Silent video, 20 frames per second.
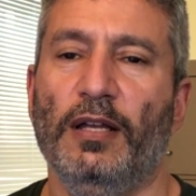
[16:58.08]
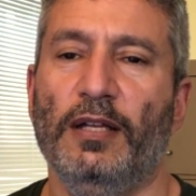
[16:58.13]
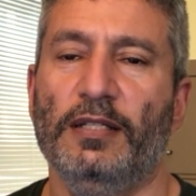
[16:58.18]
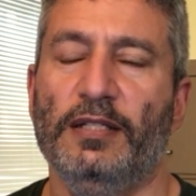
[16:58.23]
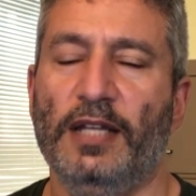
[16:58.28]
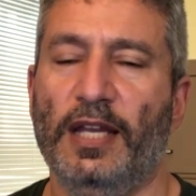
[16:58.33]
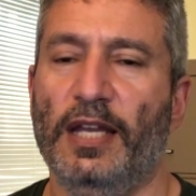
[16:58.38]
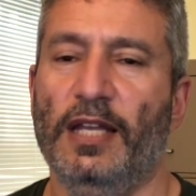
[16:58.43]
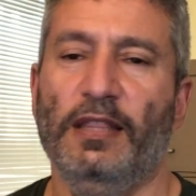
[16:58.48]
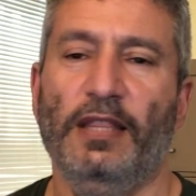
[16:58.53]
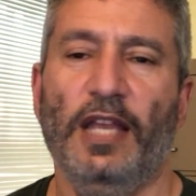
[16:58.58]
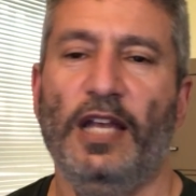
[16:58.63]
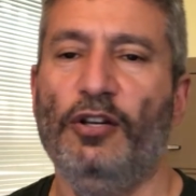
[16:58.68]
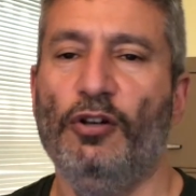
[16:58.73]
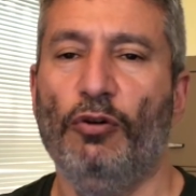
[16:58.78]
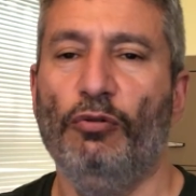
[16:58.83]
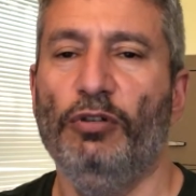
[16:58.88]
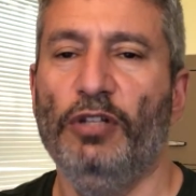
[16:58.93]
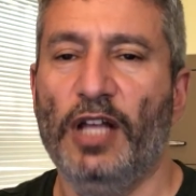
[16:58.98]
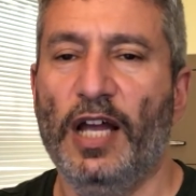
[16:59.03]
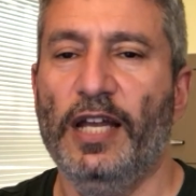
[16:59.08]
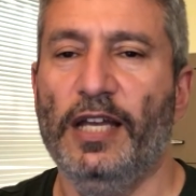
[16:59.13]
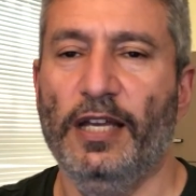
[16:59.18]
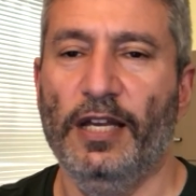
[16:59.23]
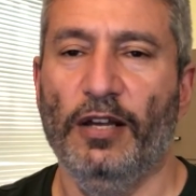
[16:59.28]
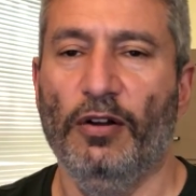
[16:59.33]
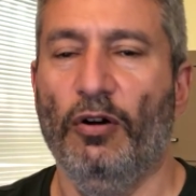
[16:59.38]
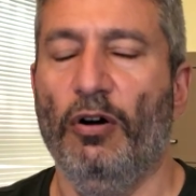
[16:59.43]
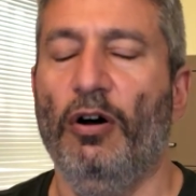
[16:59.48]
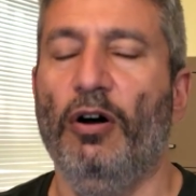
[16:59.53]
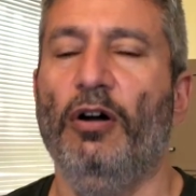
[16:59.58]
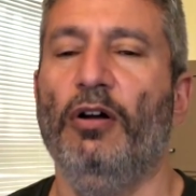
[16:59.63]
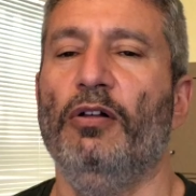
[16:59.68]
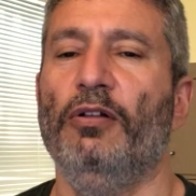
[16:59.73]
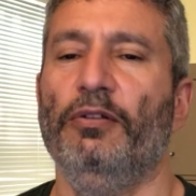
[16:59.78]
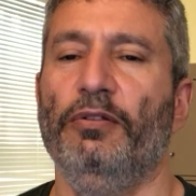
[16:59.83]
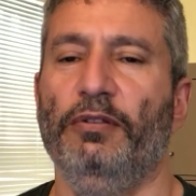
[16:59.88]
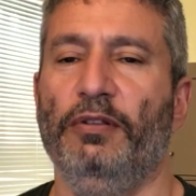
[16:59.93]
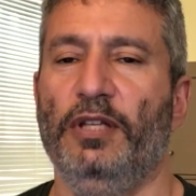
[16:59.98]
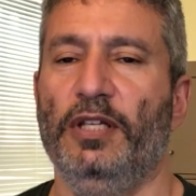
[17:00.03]
saying they don't like at
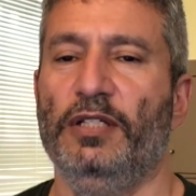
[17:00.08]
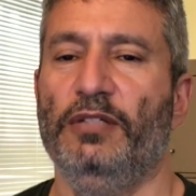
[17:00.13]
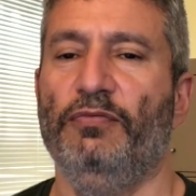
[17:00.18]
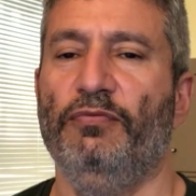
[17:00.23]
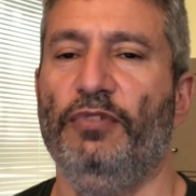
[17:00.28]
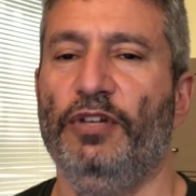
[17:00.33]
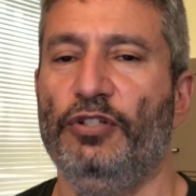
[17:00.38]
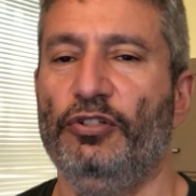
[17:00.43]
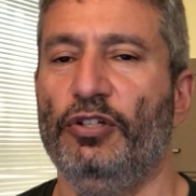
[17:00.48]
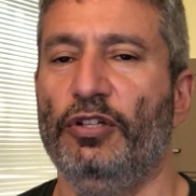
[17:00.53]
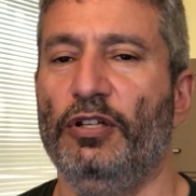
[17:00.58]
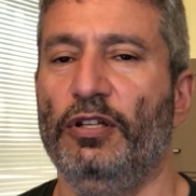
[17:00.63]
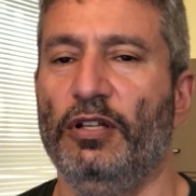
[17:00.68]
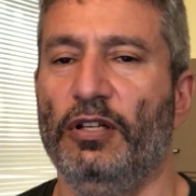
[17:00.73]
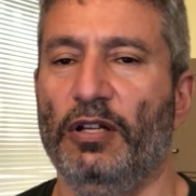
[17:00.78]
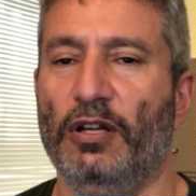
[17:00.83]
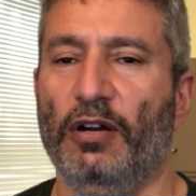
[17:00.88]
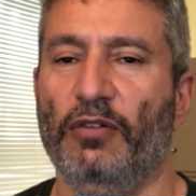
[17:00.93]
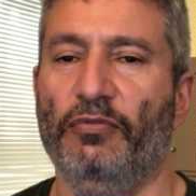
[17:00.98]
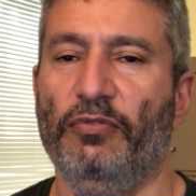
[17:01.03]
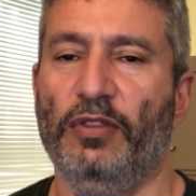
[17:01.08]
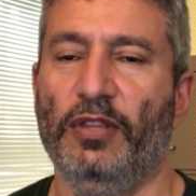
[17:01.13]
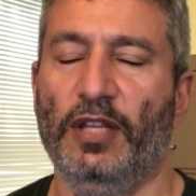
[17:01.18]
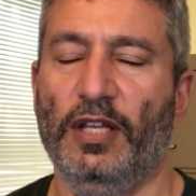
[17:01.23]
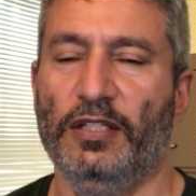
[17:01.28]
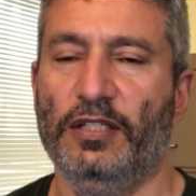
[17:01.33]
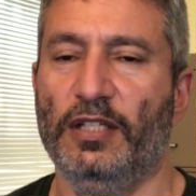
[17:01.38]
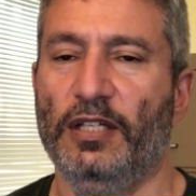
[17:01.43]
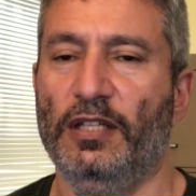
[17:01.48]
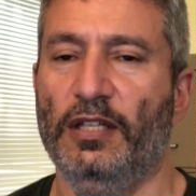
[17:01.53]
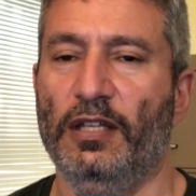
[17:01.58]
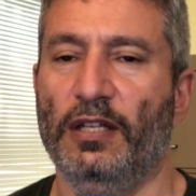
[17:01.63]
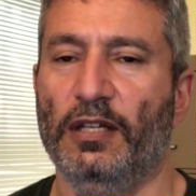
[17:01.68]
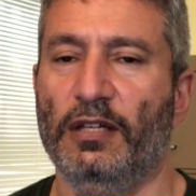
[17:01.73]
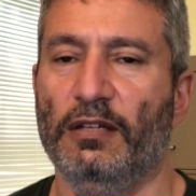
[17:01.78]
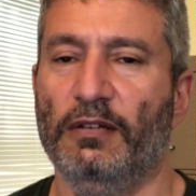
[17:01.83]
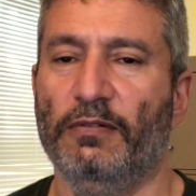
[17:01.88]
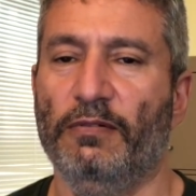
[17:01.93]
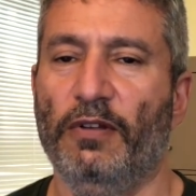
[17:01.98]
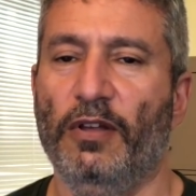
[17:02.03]
all this vision that's in
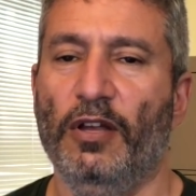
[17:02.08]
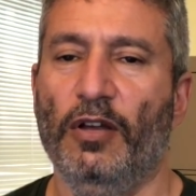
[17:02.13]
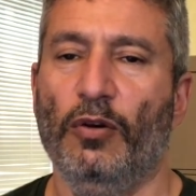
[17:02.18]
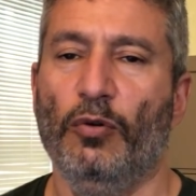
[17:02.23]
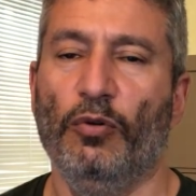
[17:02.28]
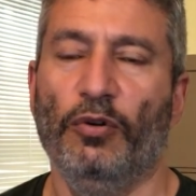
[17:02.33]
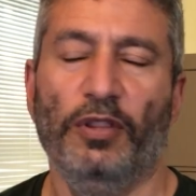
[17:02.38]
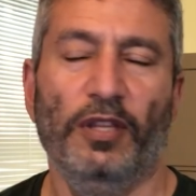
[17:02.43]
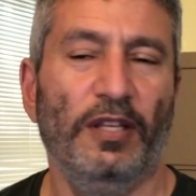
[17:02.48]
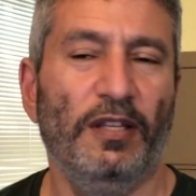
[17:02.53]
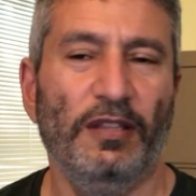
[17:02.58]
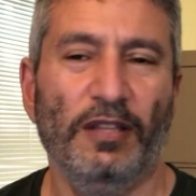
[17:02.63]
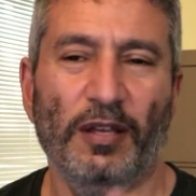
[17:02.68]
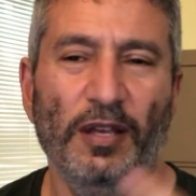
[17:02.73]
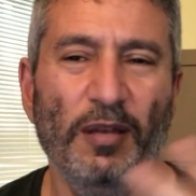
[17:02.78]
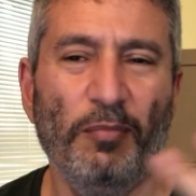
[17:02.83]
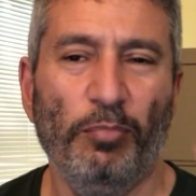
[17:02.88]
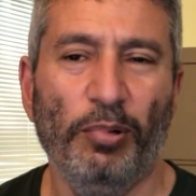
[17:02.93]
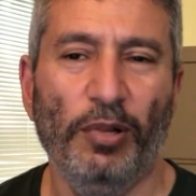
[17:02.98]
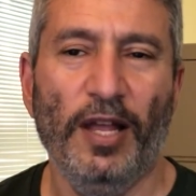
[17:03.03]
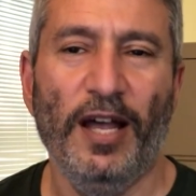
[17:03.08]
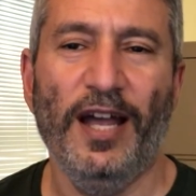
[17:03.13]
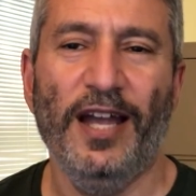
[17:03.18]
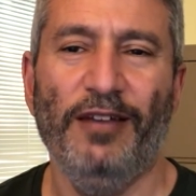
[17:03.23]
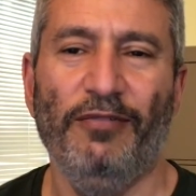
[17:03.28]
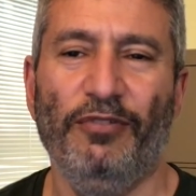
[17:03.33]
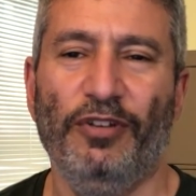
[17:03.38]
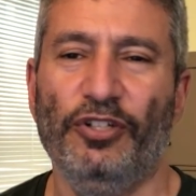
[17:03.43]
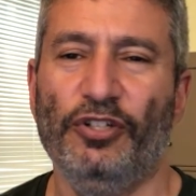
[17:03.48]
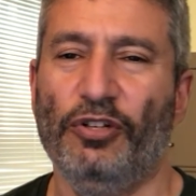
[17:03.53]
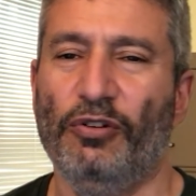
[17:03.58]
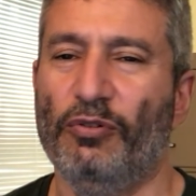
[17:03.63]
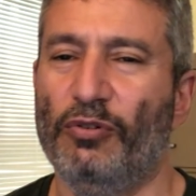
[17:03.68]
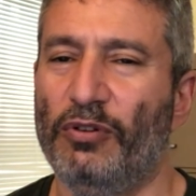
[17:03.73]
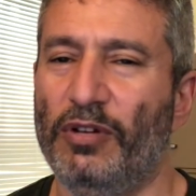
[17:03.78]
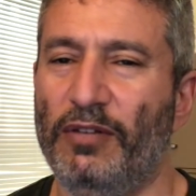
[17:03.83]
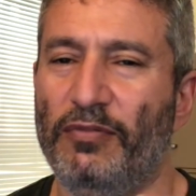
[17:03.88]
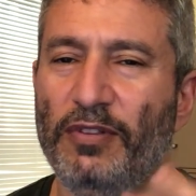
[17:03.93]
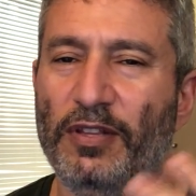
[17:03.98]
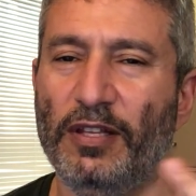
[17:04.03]
the implied vision, or
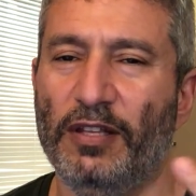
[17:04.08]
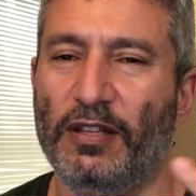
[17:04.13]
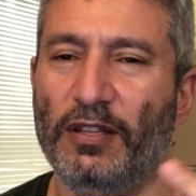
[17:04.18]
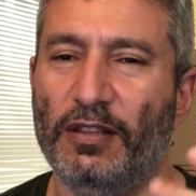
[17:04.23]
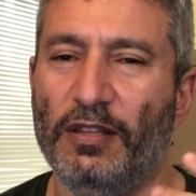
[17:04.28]
even